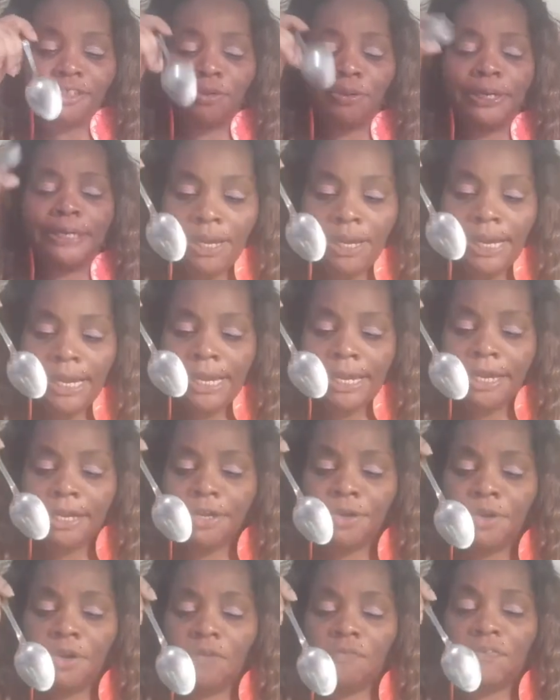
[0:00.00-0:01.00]
cream. And
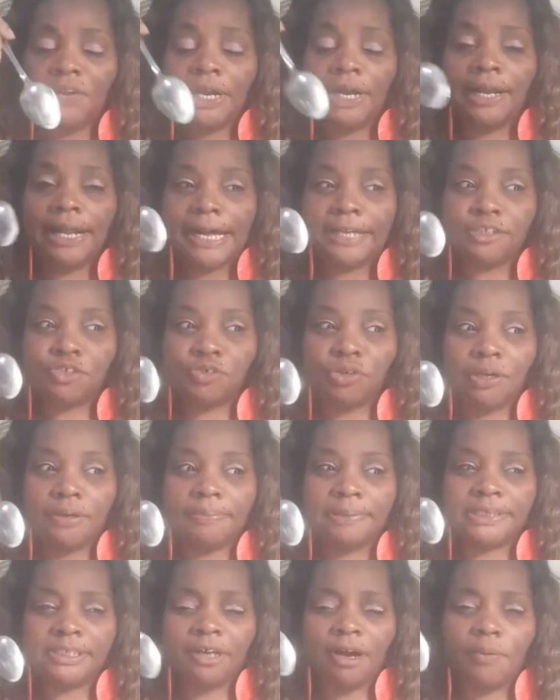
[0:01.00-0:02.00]
you know, vanilla ice
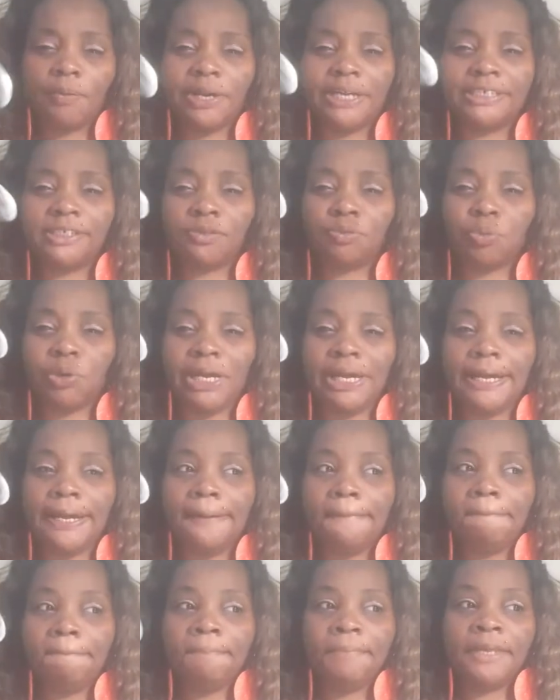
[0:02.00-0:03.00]
cream is already sweet.
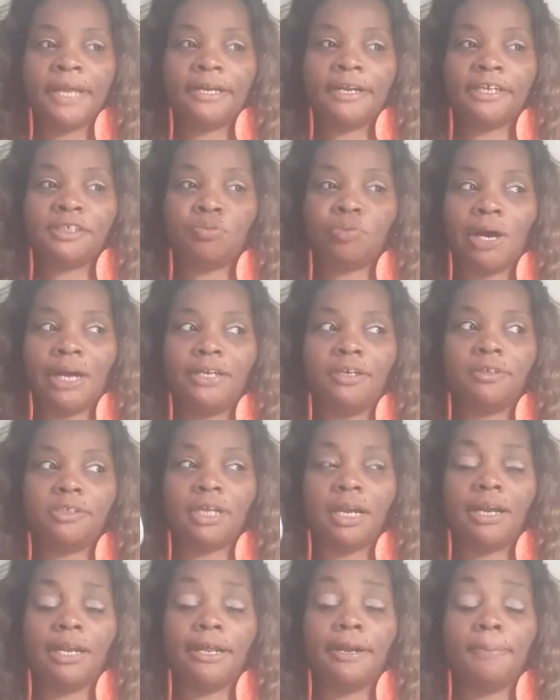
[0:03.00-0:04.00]
That's why I use
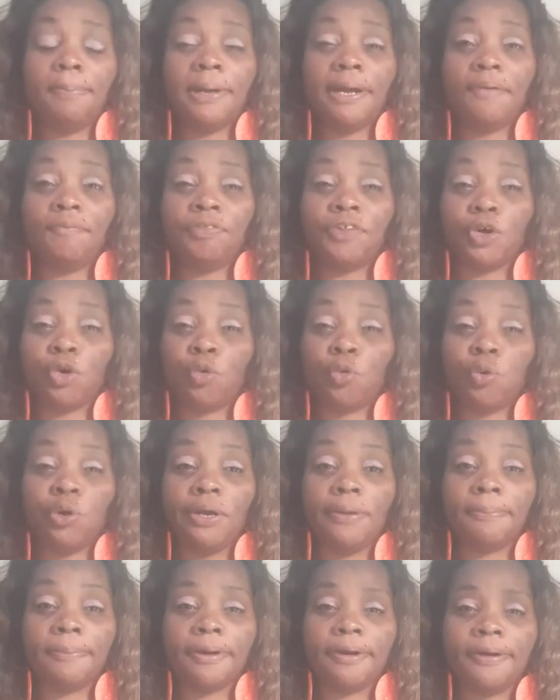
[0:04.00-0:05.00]
a little bit of the
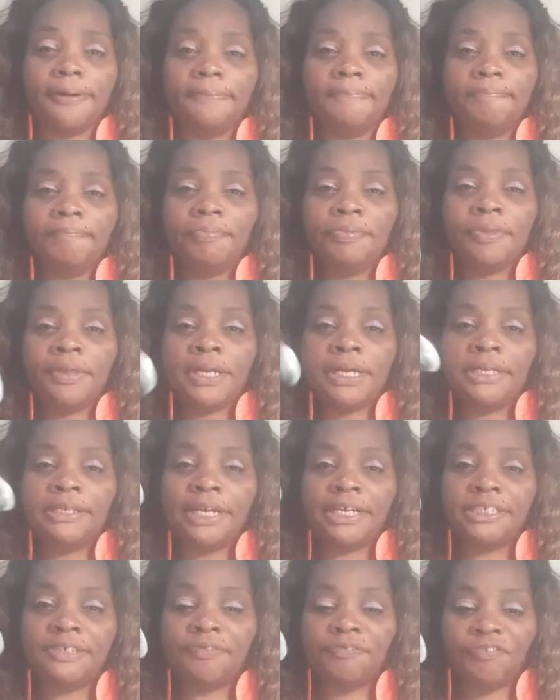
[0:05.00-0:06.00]
creamer.
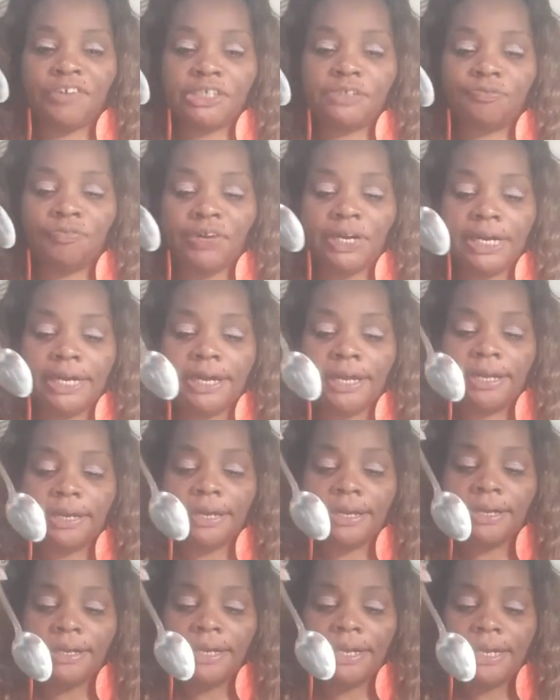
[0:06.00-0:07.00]
That's the French
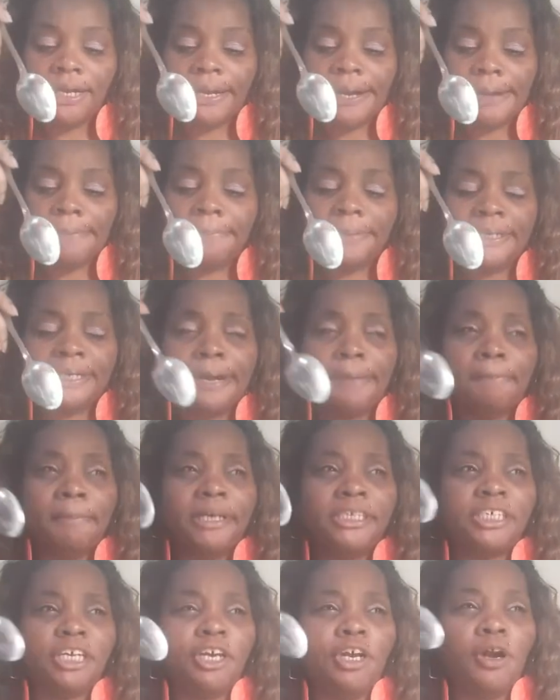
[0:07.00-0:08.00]
vanilla. Not that
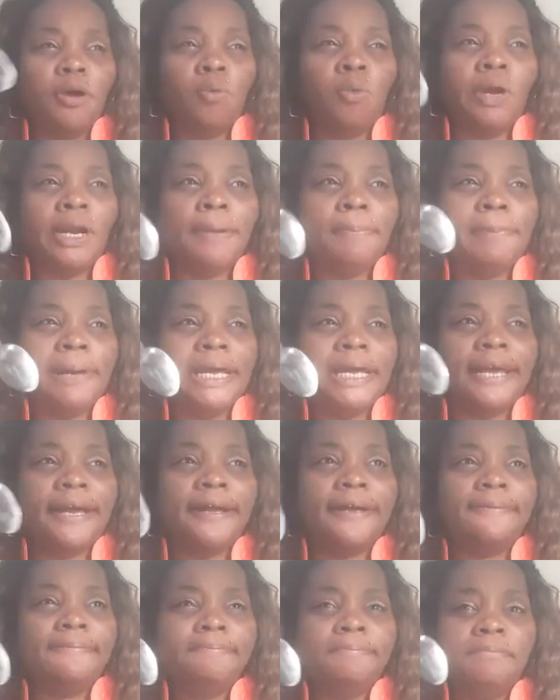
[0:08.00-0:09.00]
much, and you don't want to make
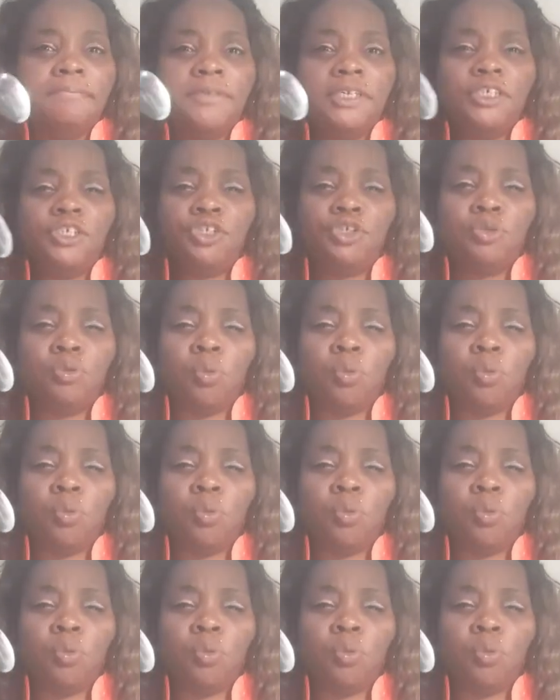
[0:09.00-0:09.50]
it too